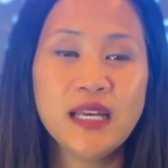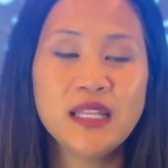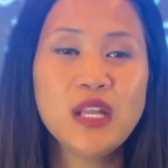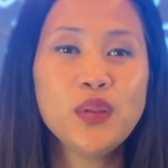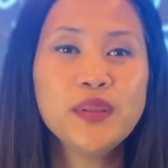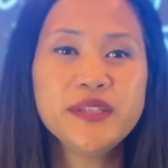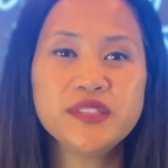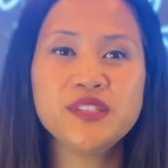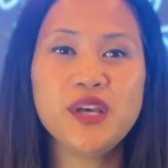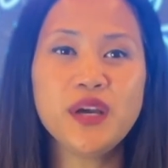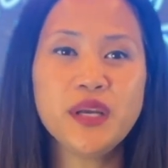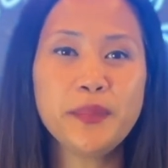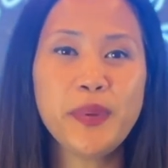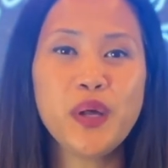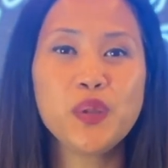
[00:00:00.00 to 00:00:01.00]
Now let's
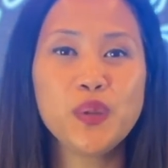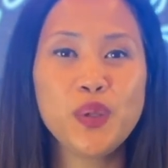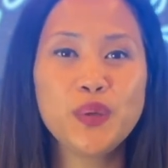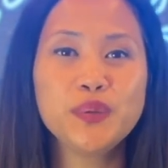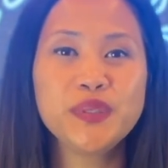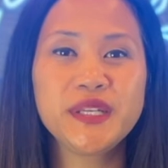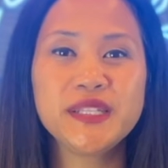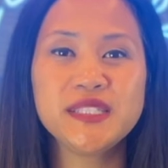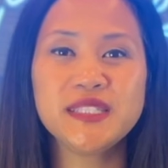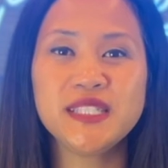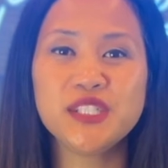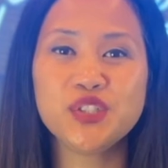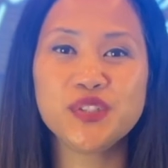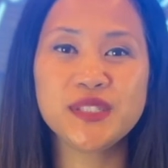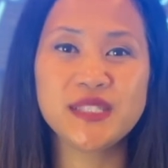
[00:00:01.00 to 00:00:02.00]
talk about loan
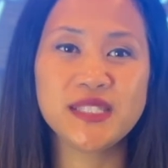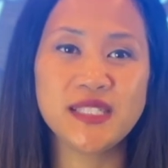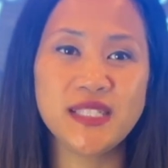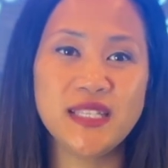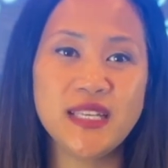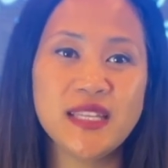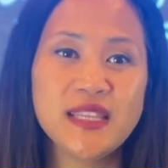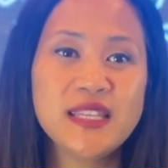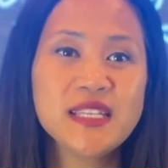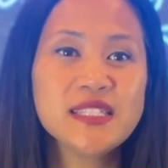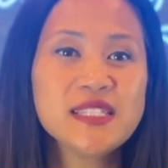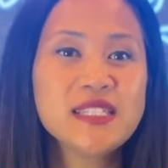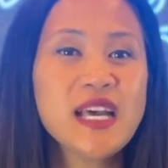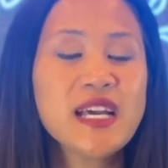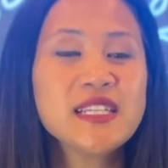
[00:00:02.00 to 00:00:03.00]
contingency.
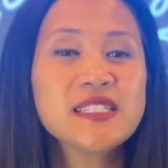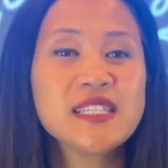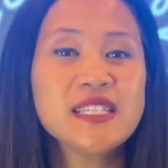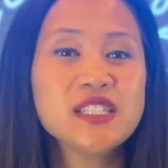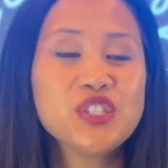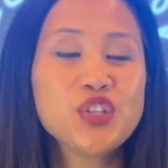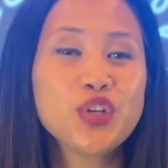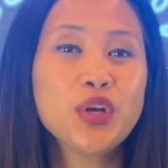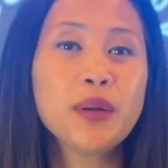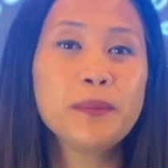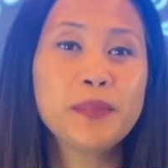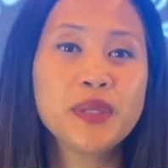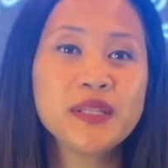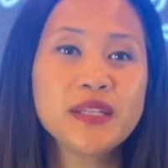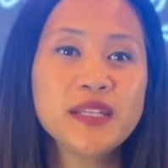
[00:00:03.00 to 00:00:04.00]
This ties into your
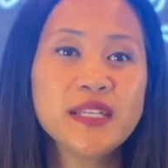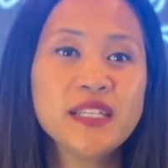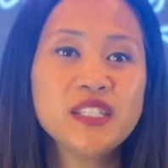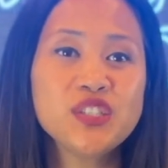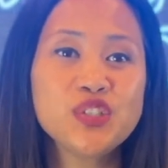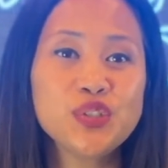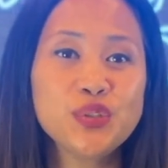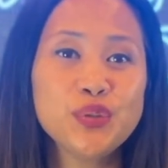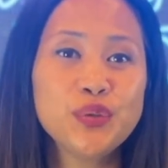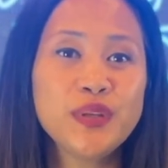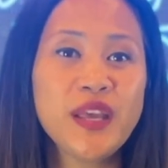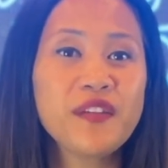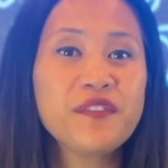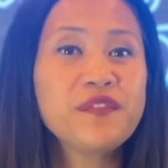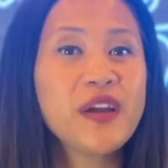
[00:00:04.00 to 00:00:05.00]
ability to
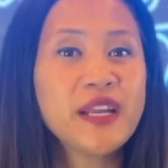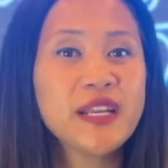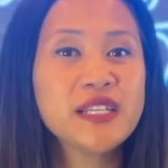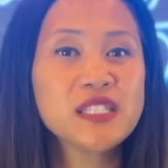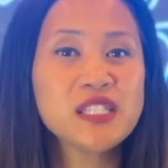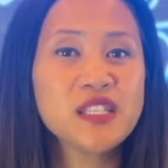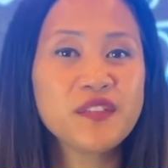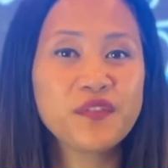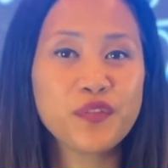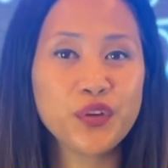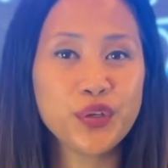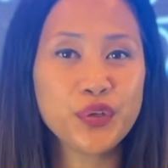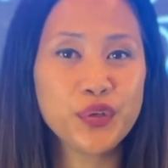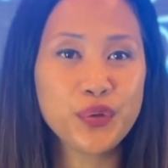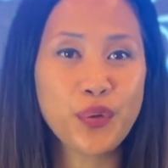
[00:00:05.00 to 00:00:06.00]
get financing for
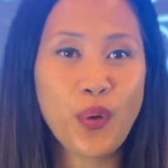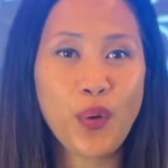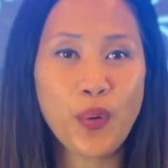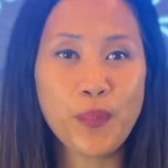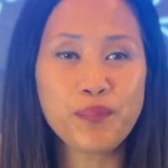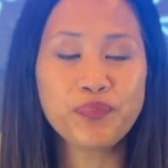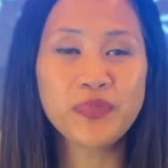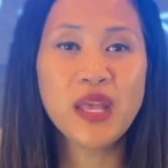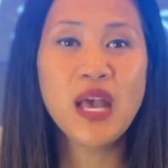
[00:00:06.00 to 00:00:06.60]
your new home.